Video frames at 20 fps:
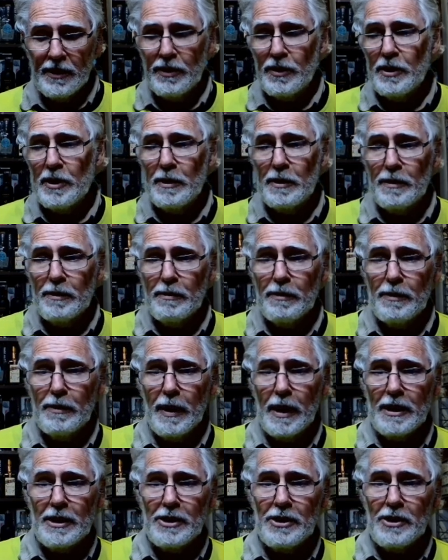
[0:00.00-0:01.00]
through the
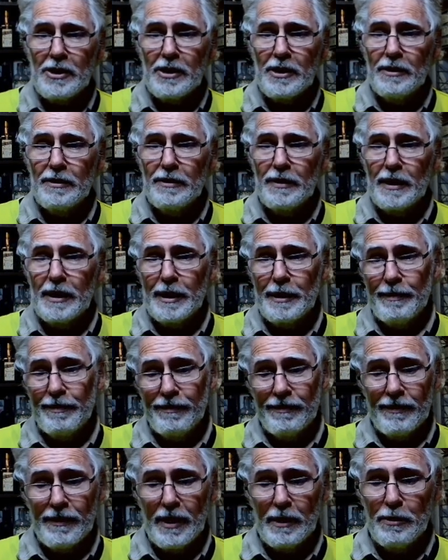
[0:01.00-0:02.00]
magic of the
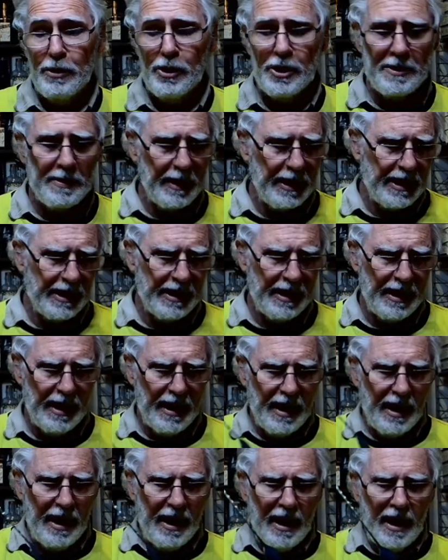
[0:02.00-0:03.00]
pause button,
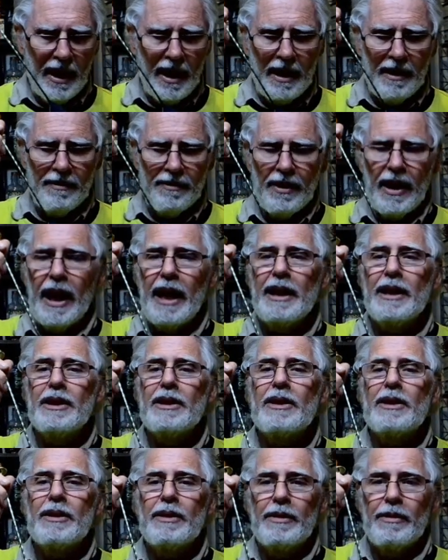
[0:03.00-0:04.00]
I've
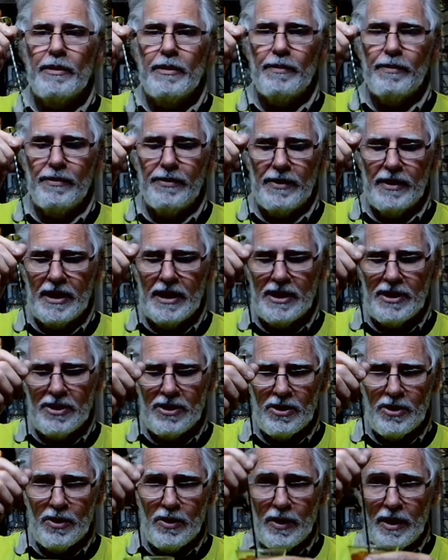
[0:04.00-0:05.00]
added this
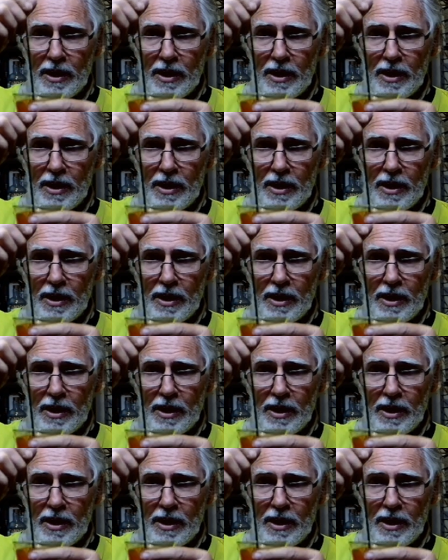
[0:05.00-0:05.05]
to